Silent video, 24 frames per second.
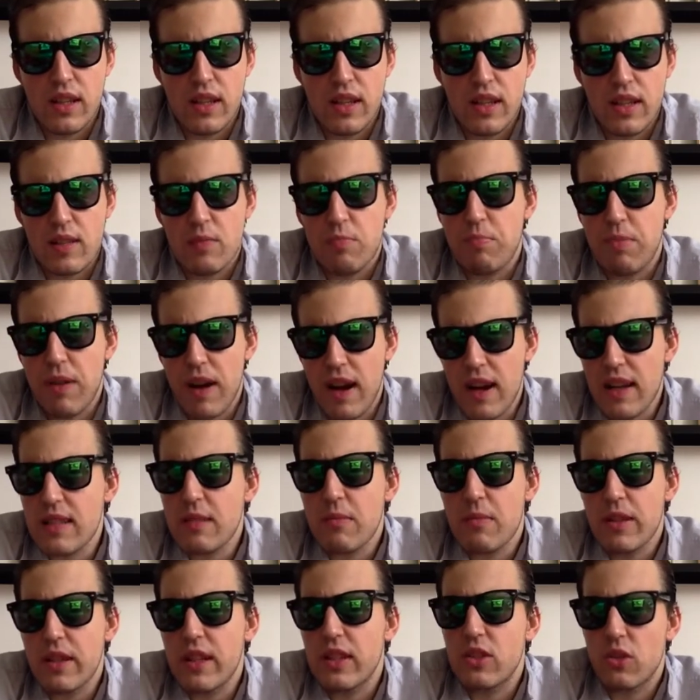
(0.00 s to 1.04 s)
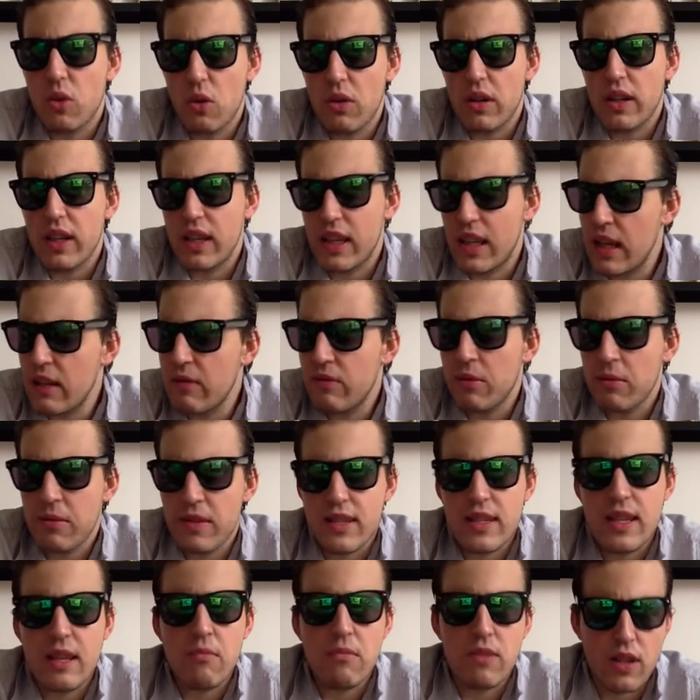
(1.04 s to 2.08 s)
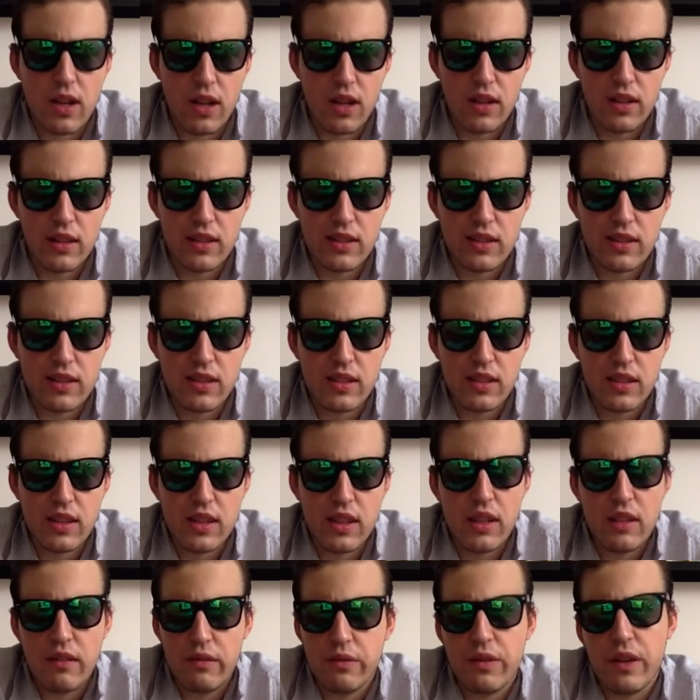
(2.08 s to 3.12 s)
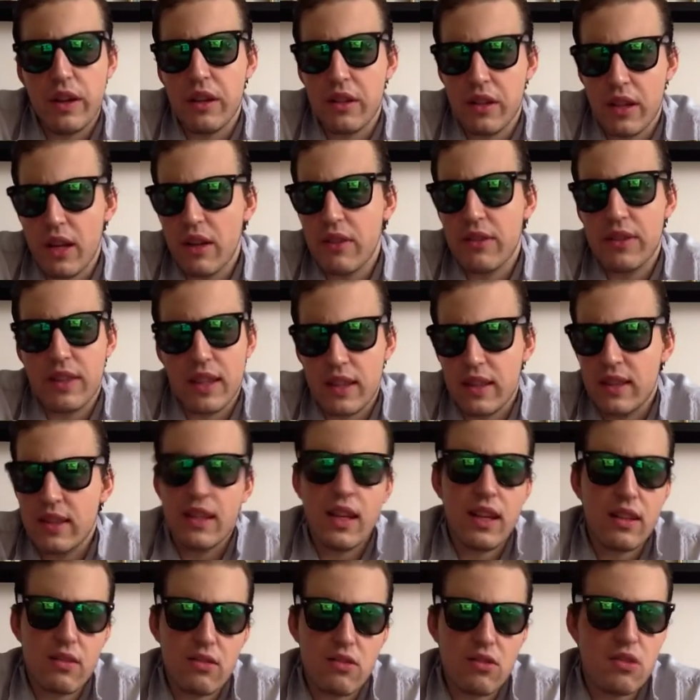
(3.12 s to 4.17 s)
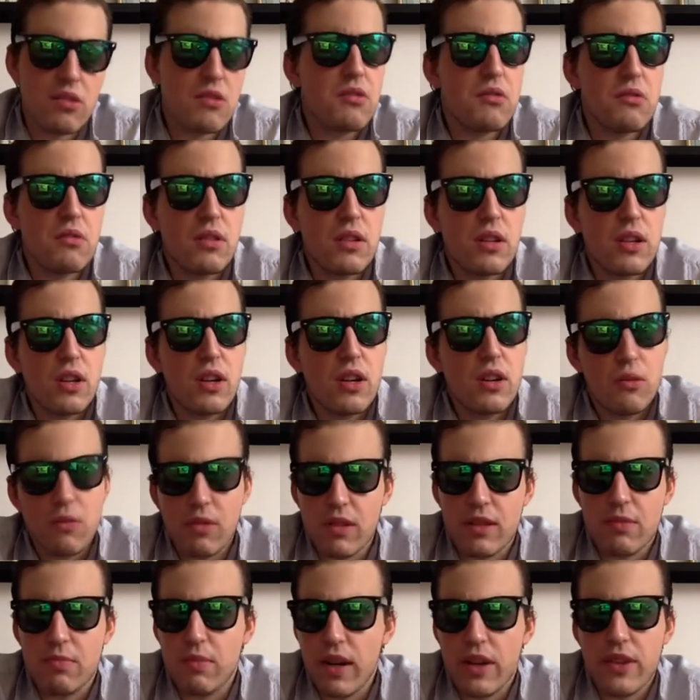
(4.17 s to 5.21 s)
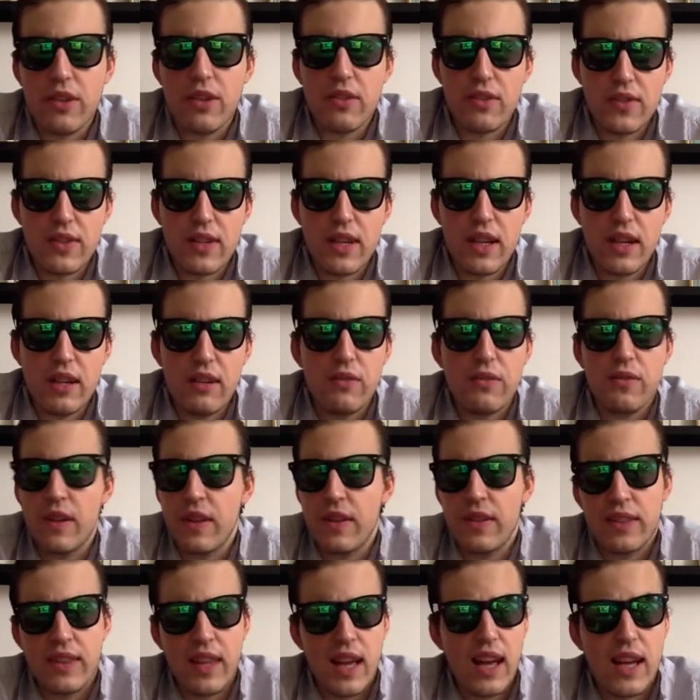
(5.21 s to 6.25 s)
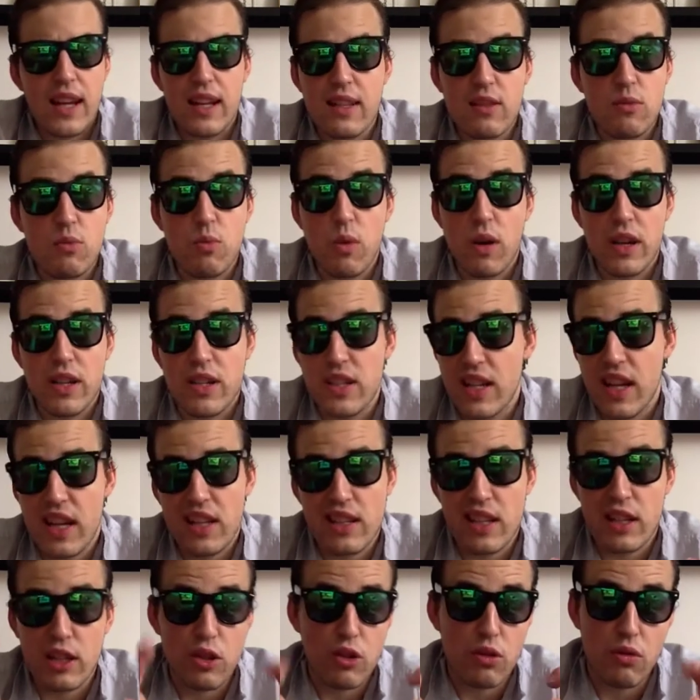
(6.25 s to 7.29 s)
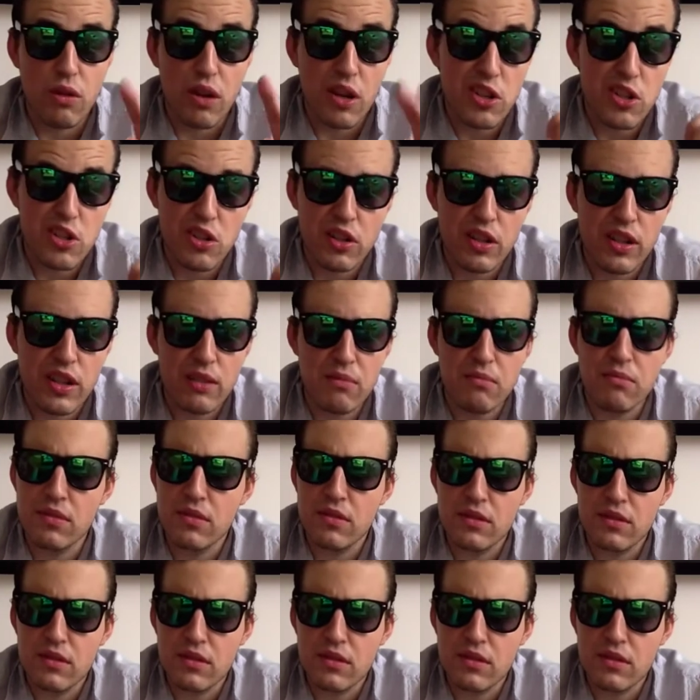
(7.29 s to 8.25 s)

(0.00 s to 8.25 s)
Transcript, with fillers: Is it possible that Touka came from the same cult? Found out that Natsu was the brother of Zeref, and that is why she has a crush on him?